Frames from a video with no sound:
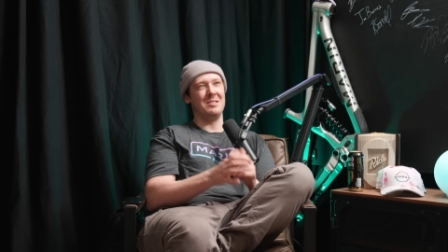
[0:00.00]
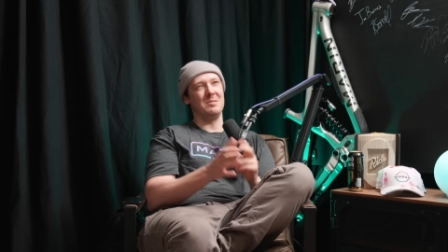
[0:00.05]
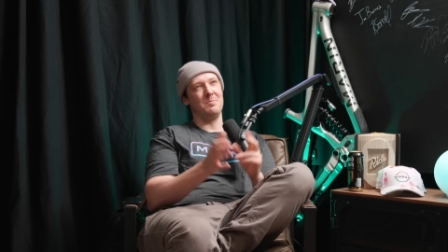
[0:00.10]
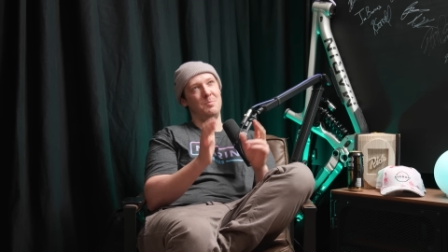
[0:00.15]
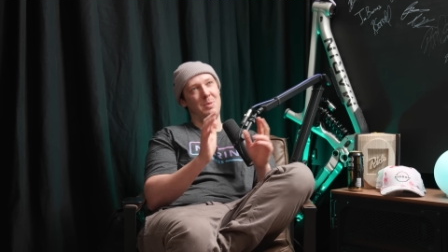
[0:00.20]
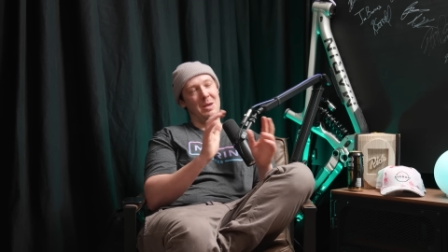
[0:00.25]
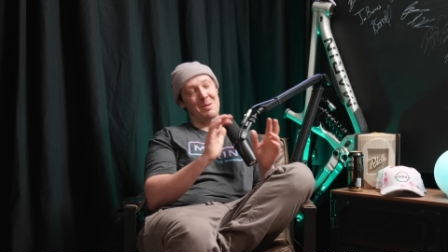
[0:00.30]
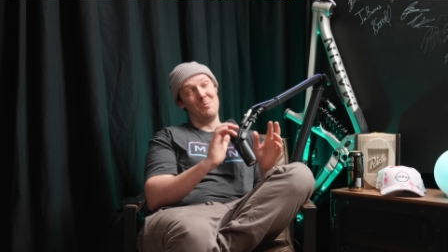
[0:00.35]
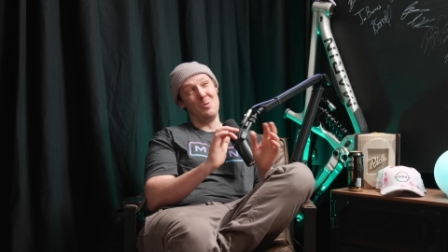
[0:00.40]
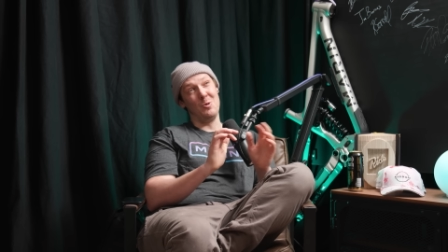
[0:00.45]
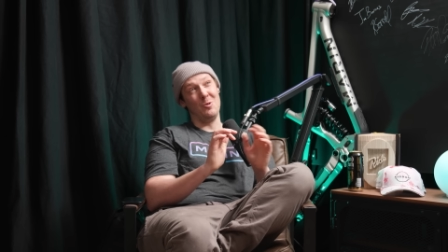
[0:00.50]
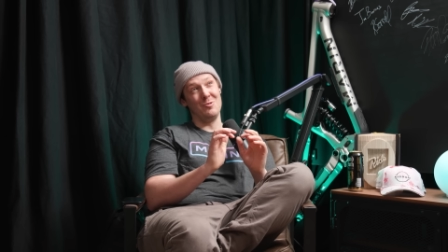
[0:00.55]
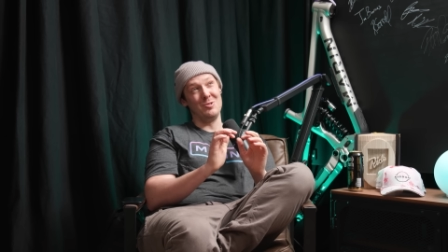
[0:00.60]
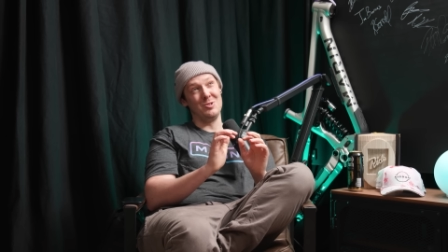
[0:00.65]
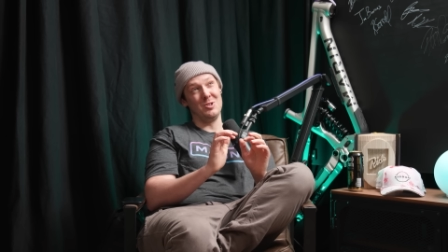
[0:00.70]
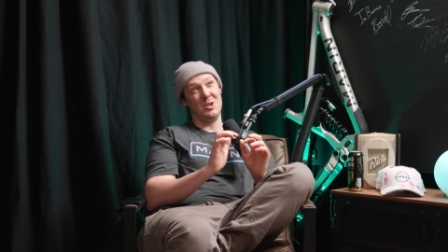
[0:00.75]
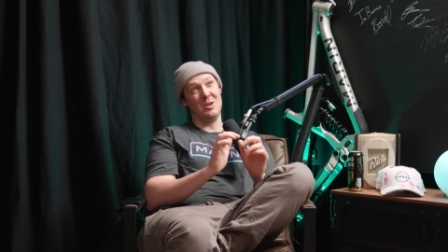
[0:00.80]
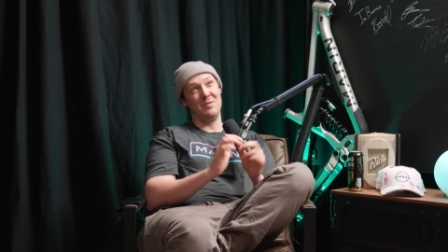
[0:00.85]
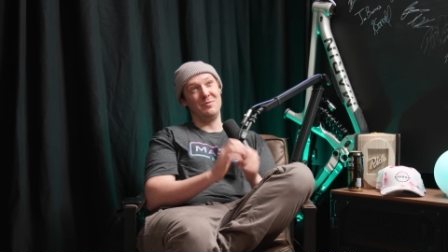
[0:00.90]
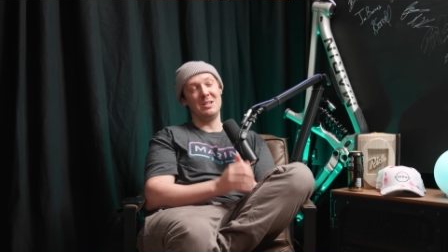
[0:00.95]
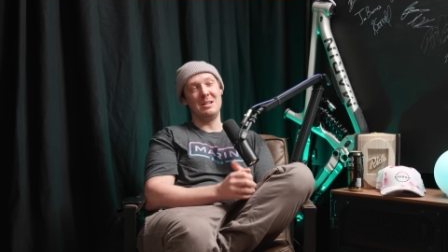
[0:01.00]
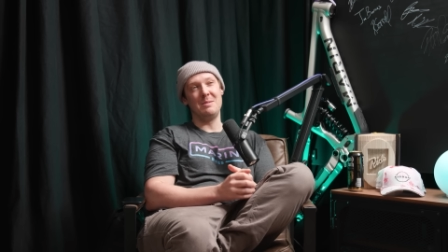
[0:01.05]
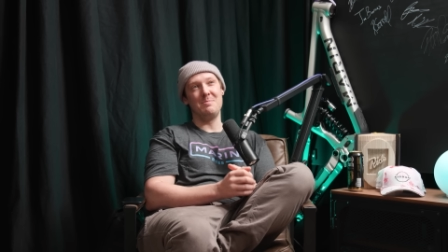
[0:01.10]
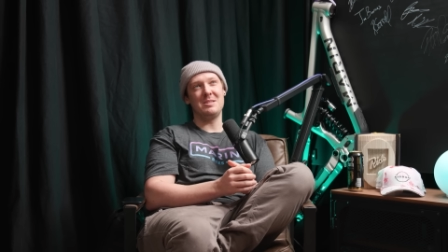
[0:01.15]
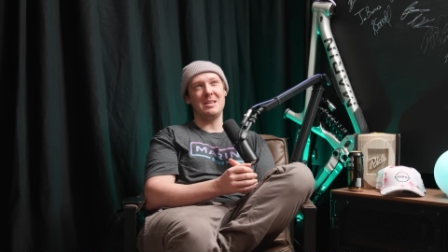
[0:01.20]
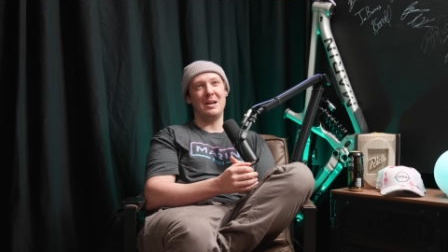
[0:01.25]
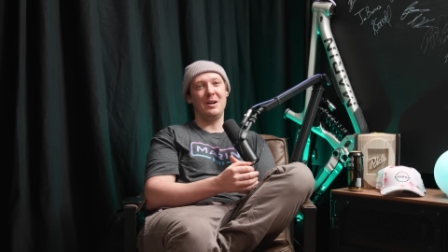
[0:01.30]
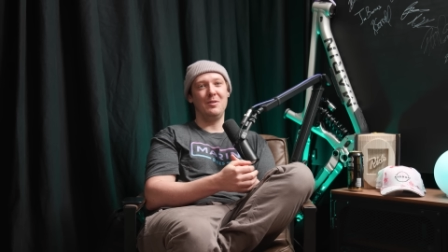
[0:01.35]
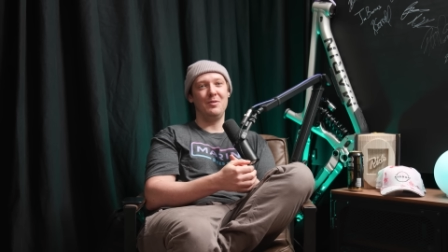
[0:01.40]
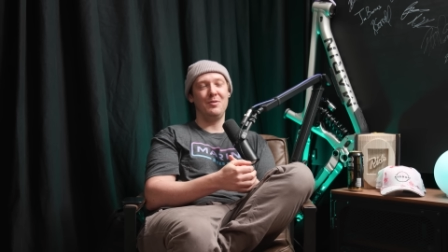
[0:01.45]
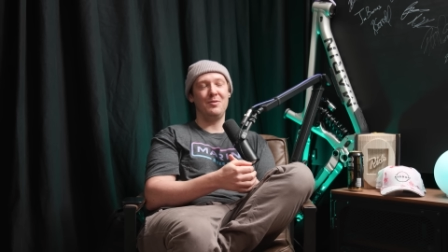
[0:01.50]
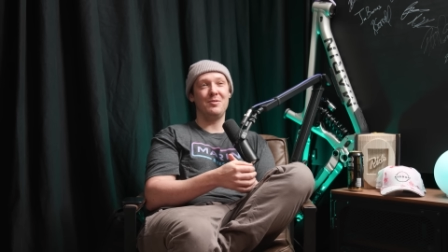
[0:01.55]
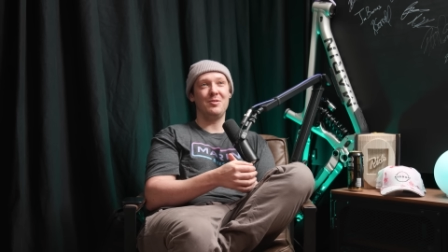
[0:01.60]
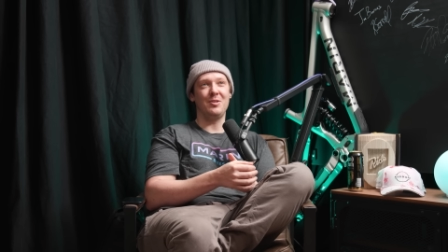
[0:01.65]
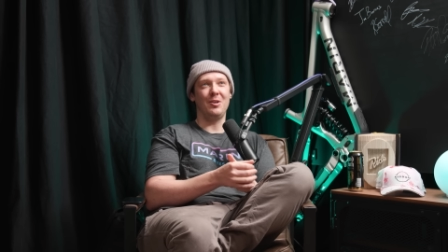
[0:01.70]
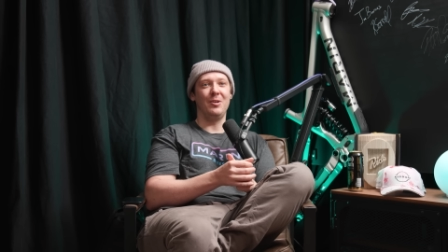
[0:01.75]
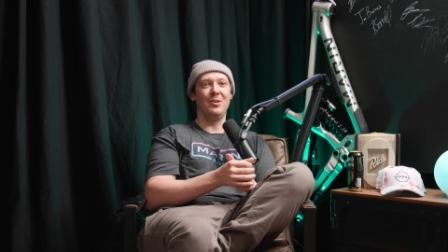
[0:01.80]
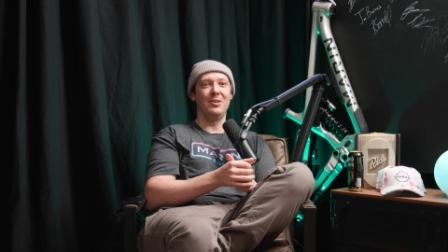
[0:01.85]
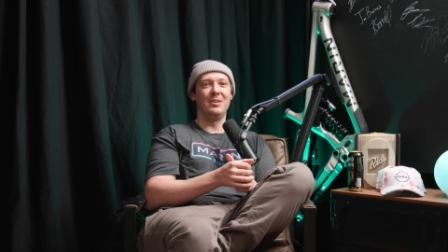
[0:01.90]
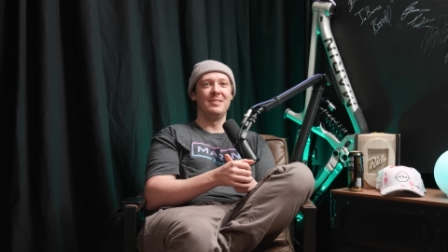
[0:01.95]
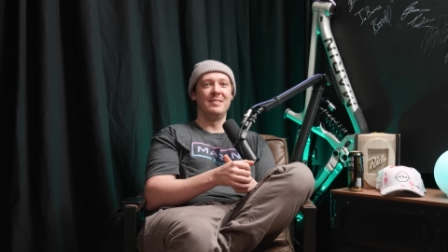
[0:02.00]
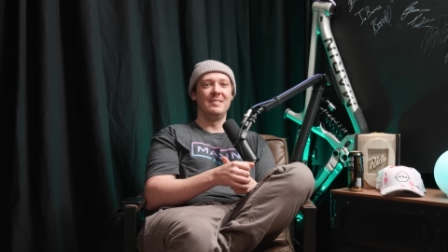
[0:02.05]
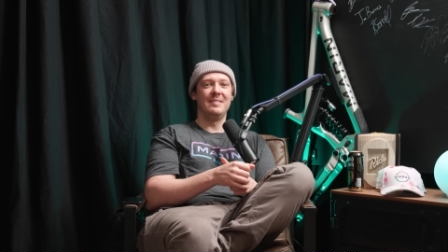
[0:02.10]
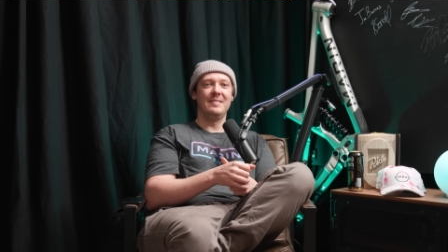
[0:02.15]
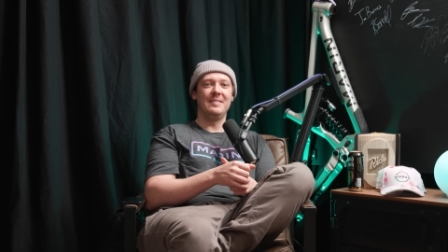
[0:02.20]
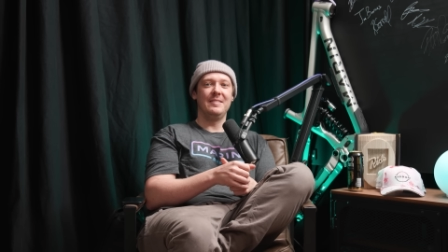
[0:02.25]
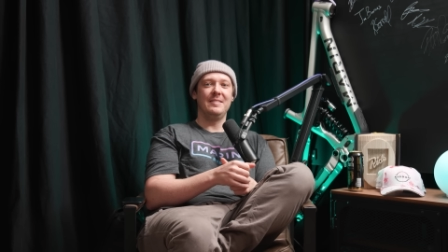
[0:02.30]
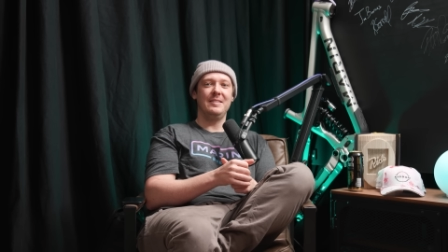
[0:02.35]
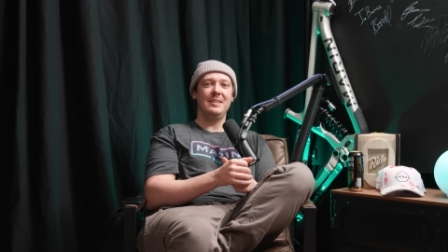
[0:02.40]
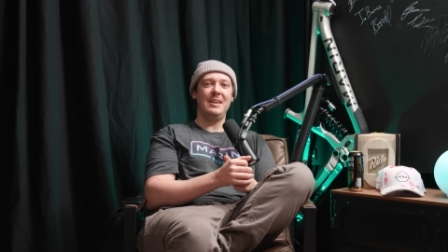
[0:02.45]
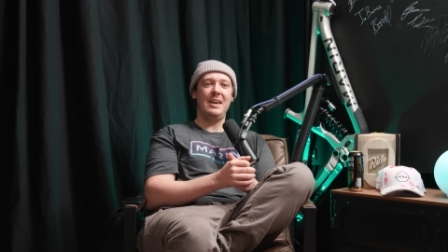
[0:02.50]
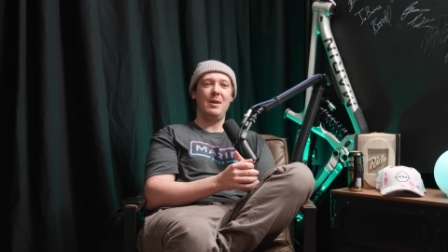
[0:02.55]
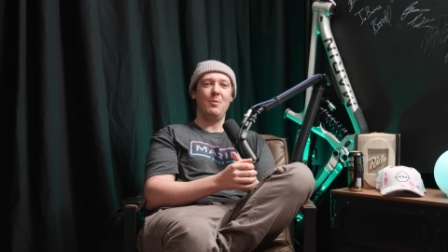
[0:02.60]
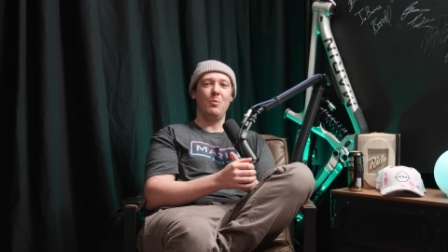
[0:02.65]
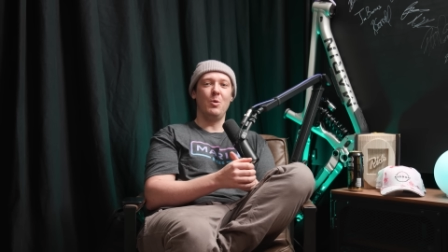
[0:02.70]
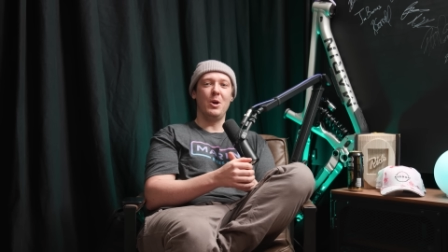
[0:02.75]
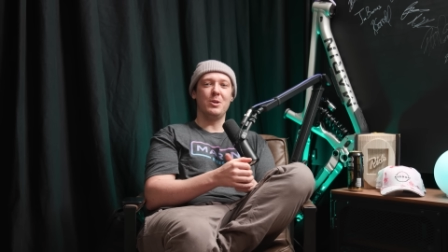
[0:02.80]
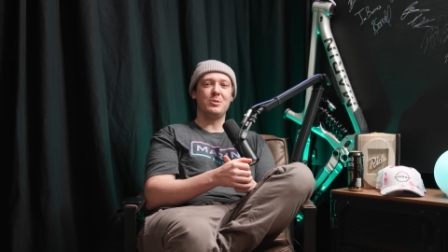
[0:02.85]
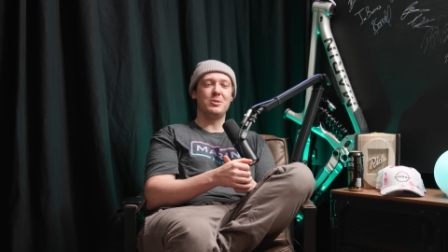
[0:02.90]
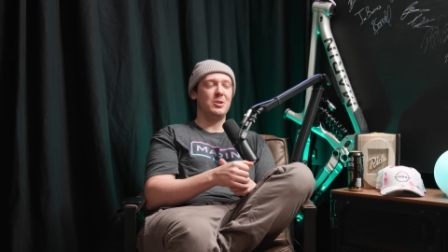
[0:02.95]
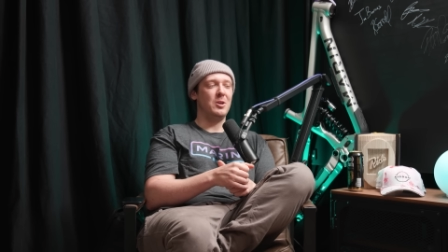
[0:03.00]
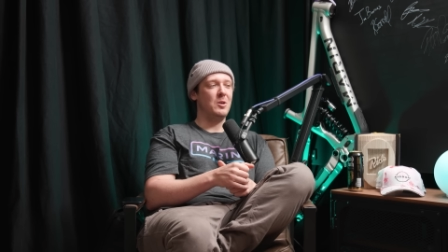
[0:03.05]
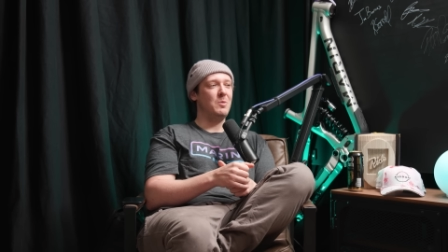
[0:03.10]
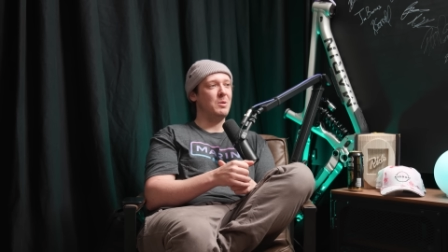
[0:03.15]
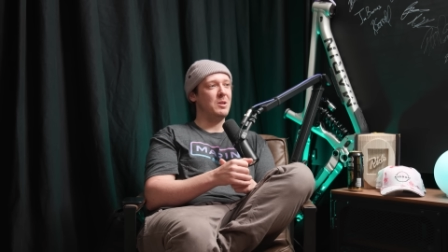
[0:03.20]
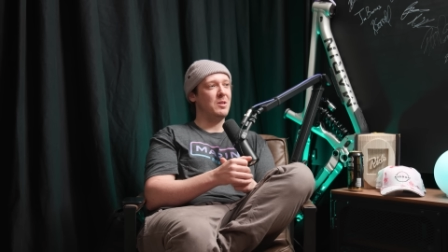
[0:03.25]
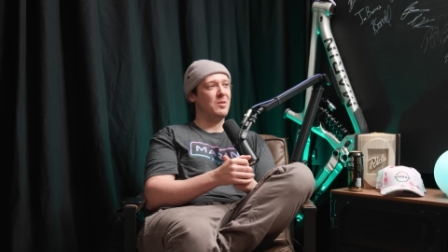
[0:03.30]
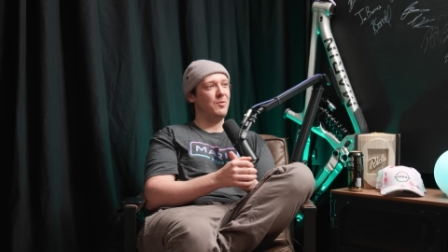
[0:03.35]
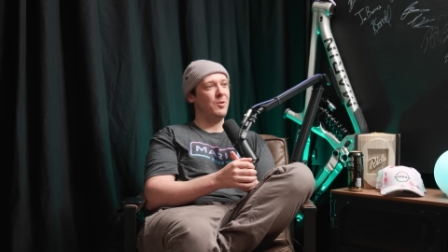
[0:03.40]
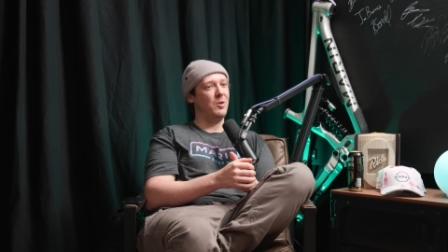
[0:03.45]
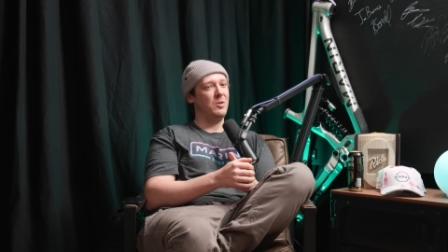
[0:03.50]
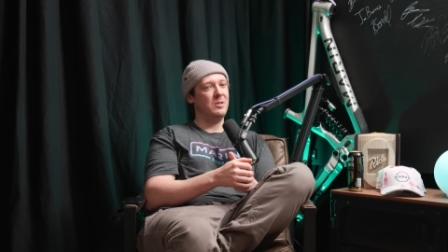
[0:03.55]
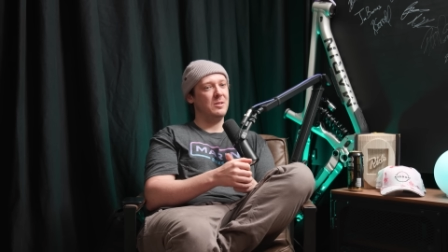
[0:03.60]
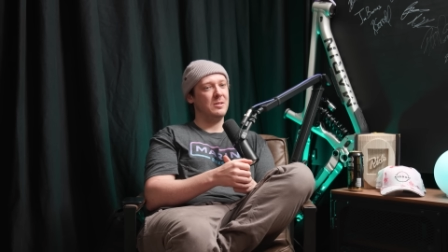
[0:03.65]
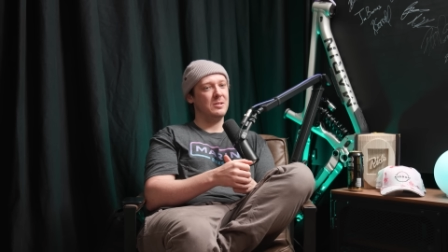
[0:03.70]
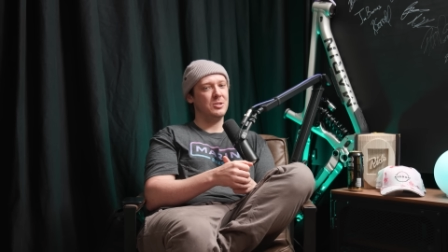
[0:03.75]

he's a bit more reserved in himself. So yeah, work to do, but it's fun.